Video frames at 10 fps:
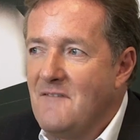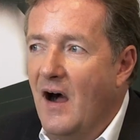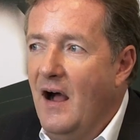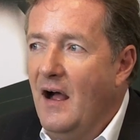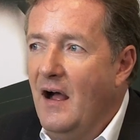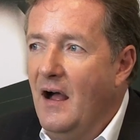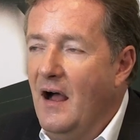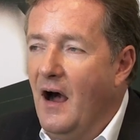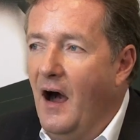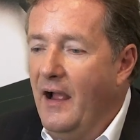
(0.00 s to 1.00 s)

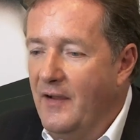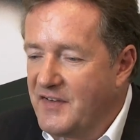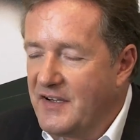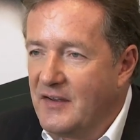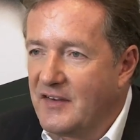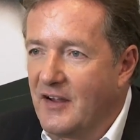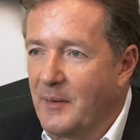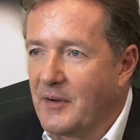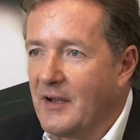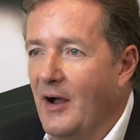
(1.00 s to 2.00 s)
I have seen
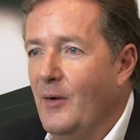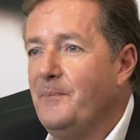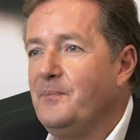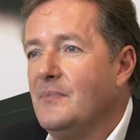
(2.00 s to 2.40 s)
Simon Cowell,